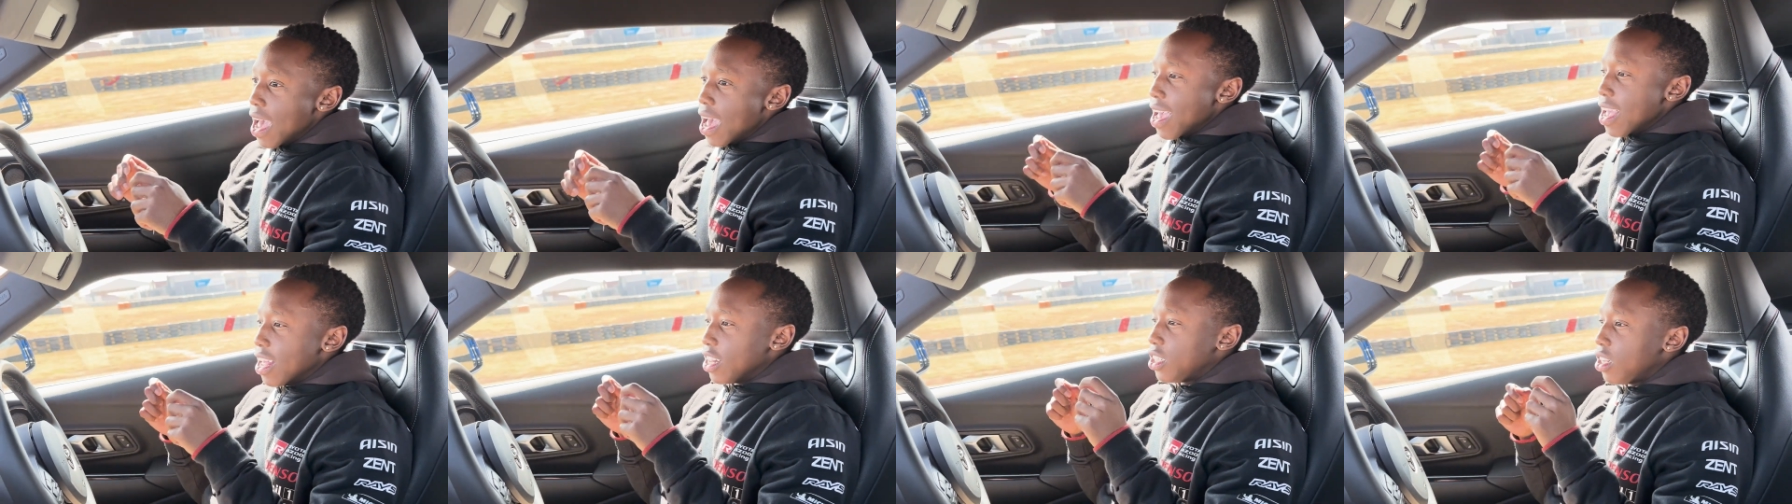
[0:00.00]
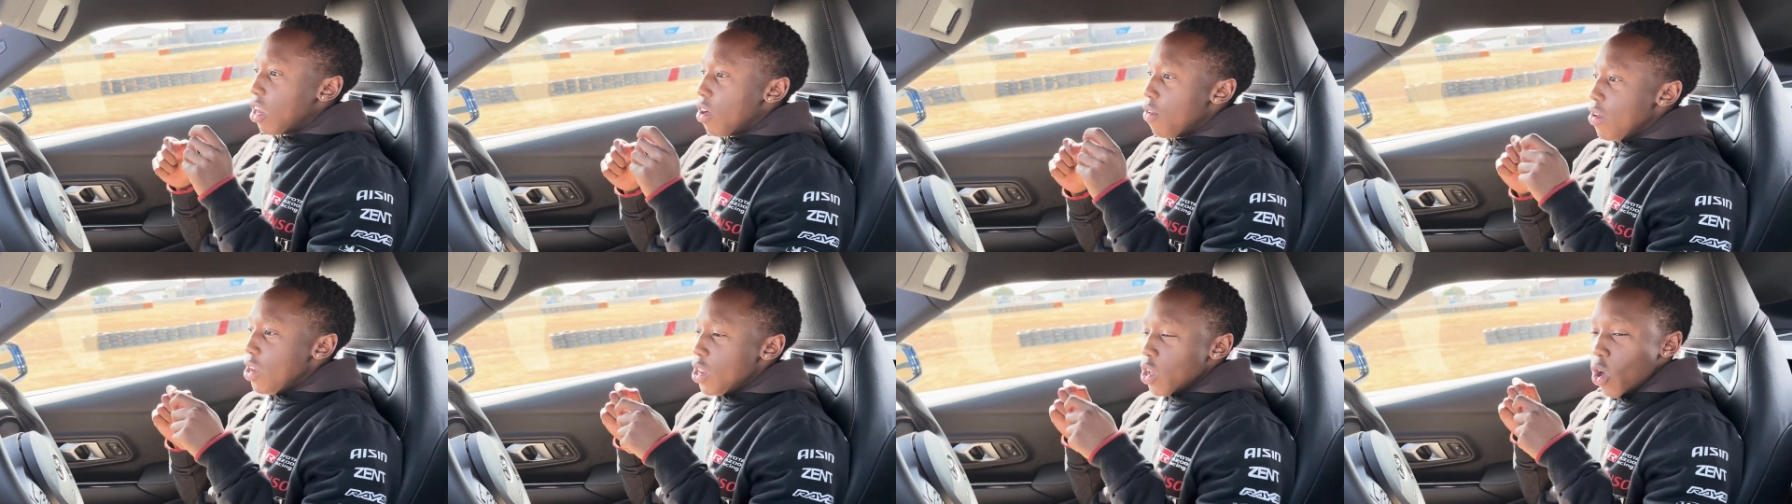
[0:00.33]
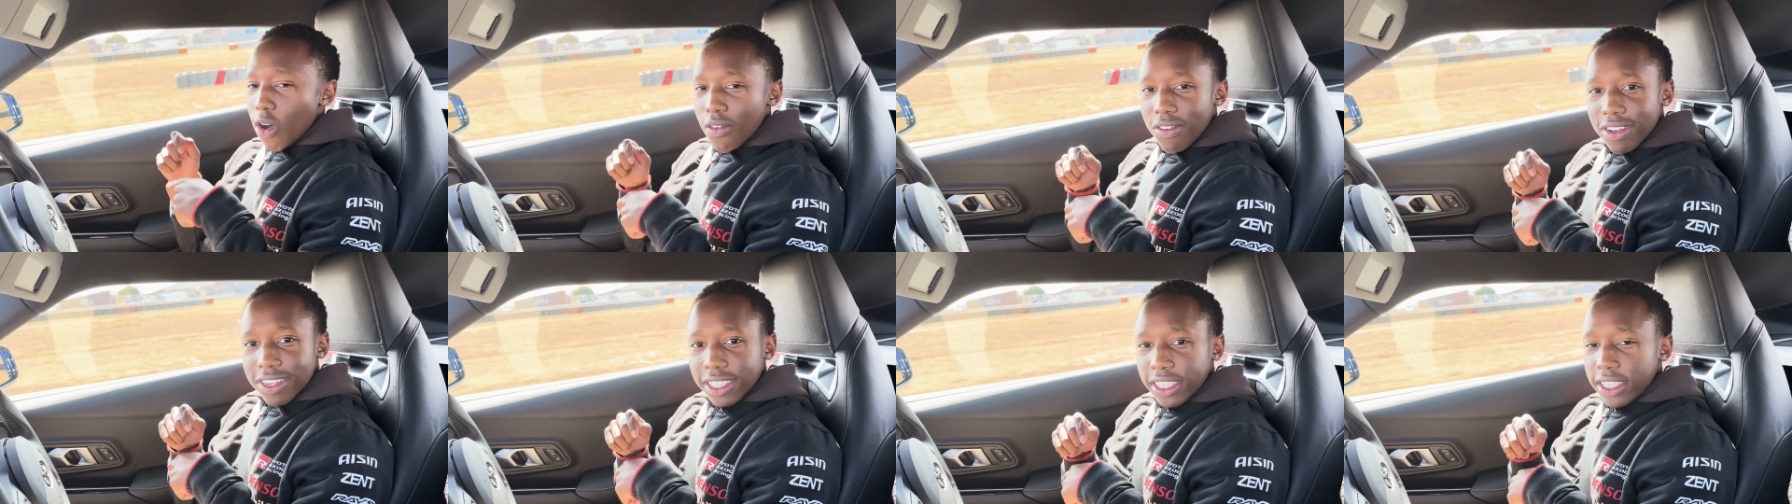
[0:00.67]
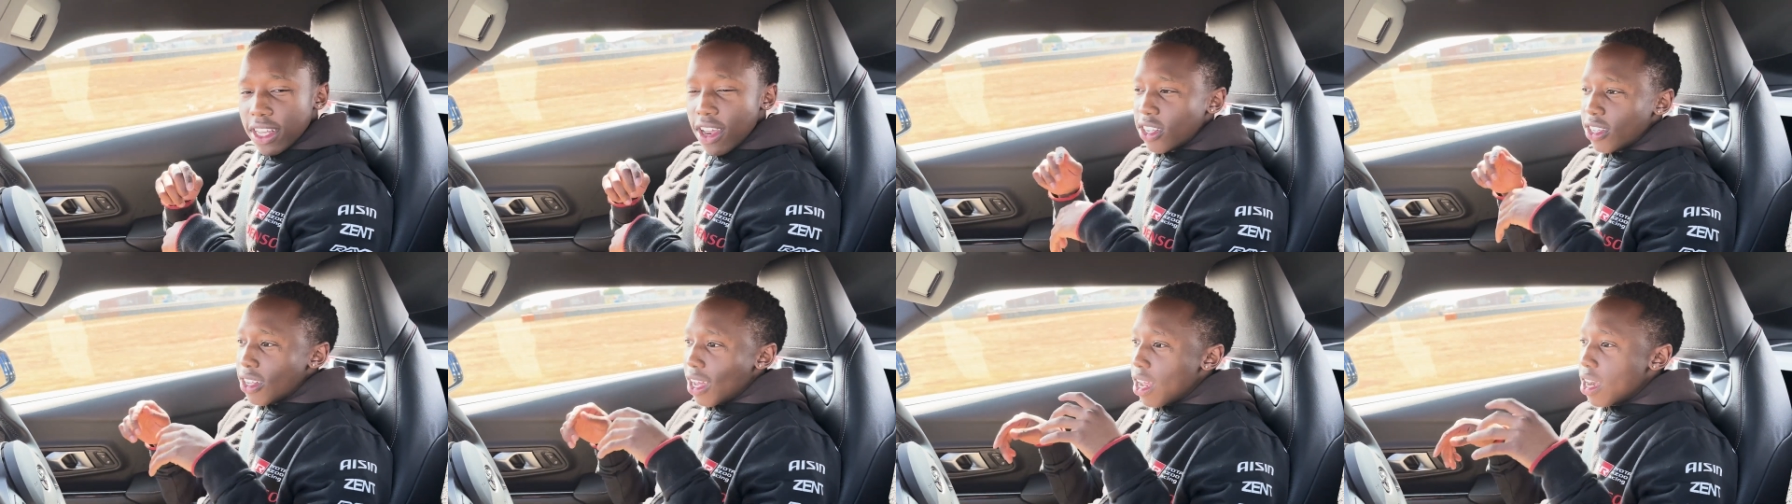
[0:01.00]
it's not really
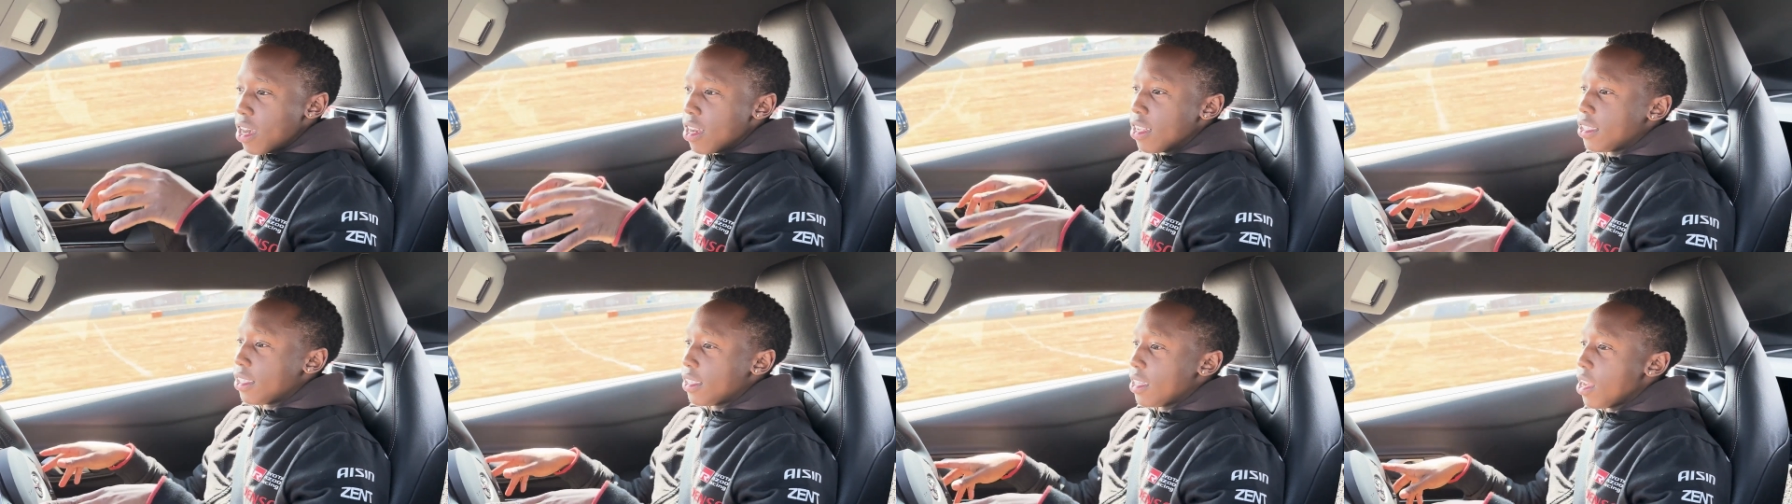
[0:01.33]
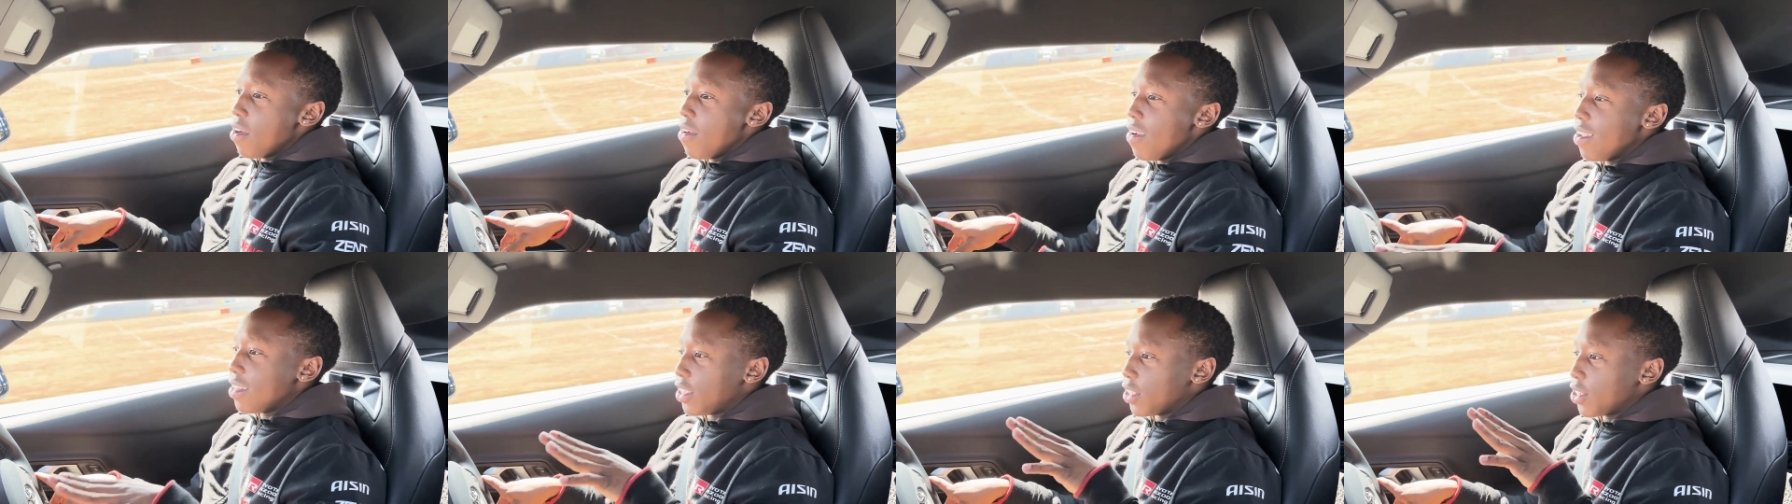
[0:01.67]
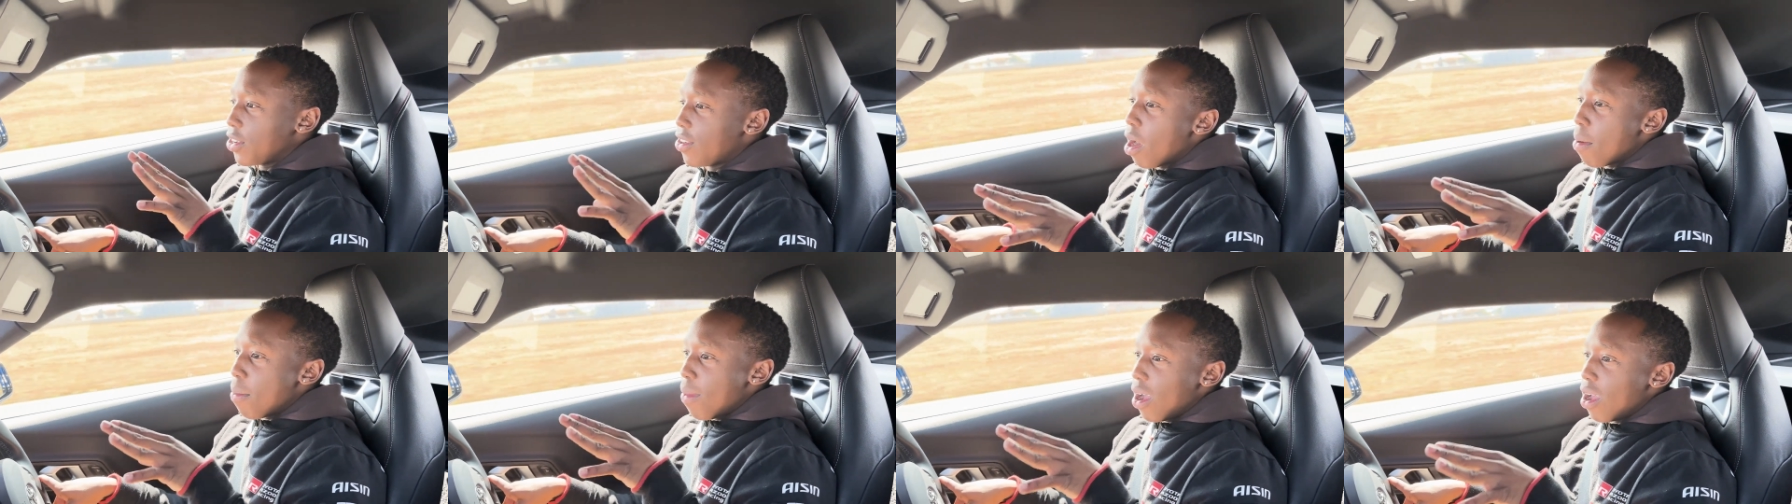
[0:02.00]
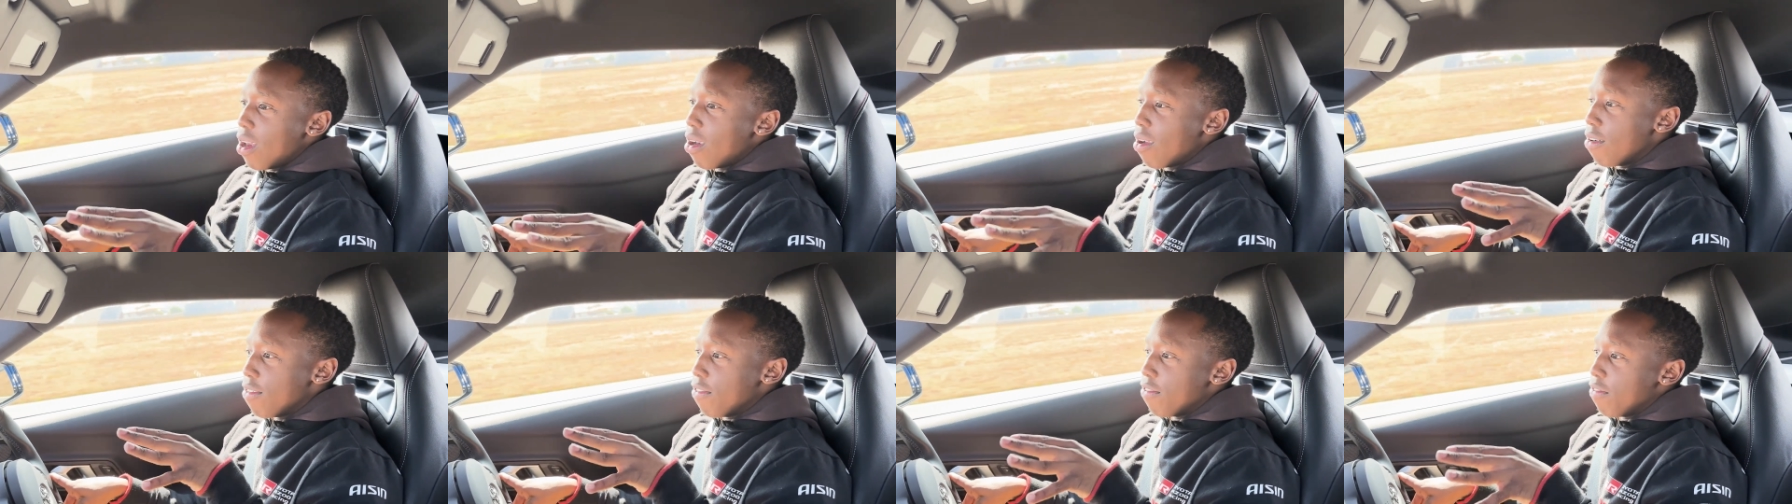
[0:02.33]
oversteer it's not understeer it's a good
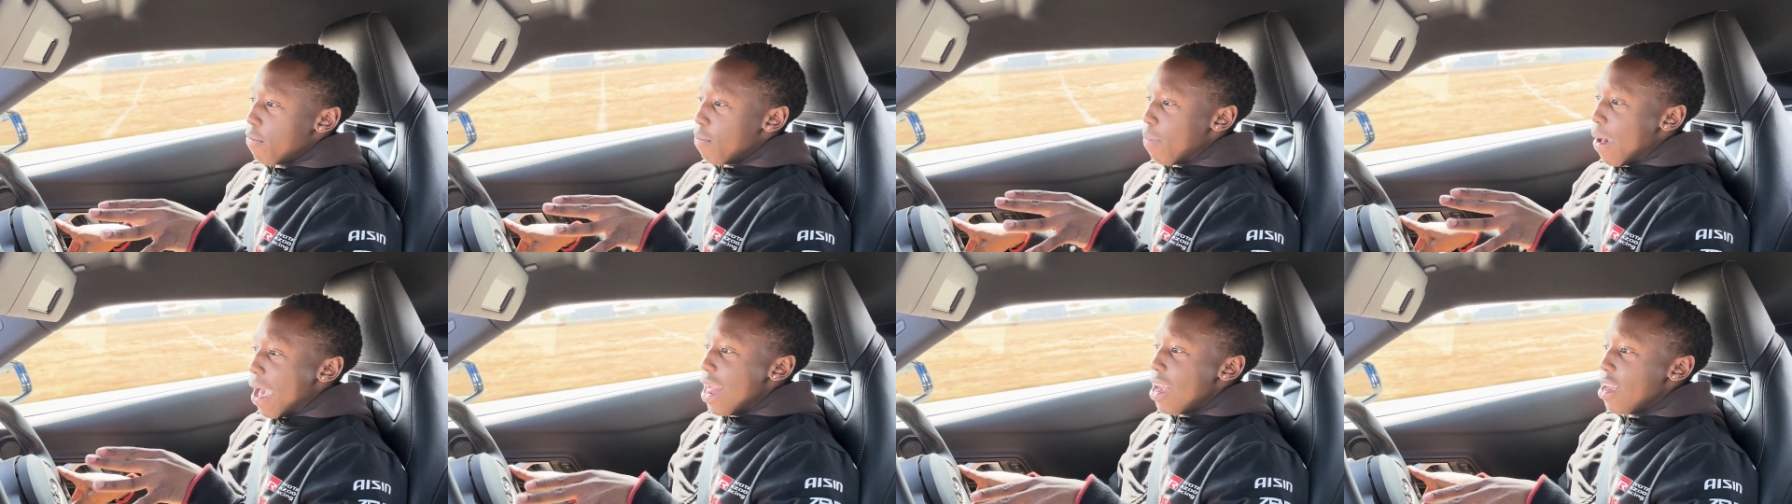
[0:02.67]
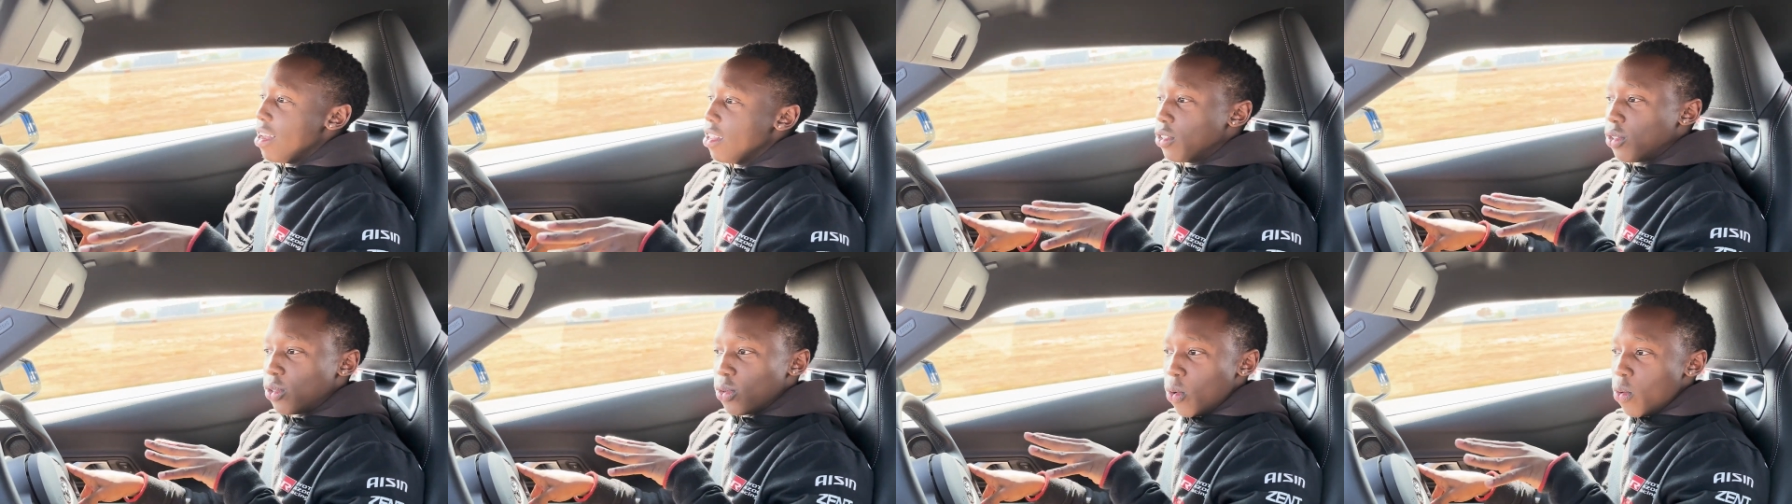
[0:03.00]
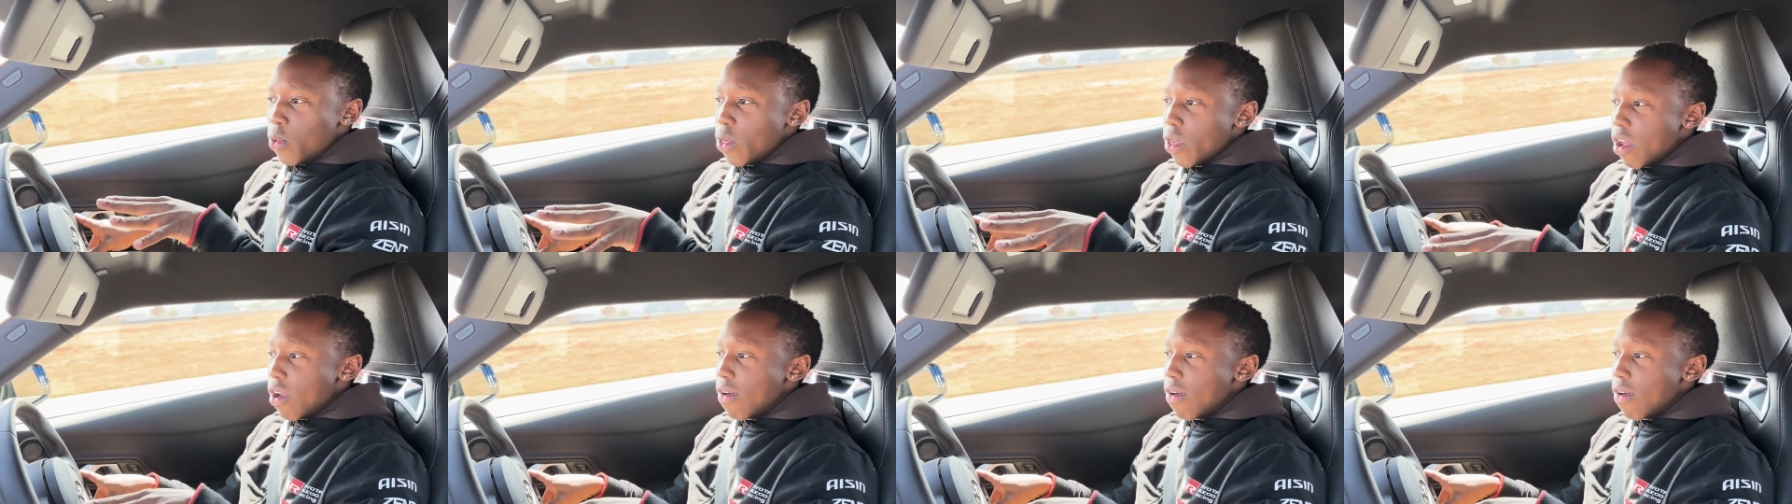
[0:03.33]
amount of balance all the way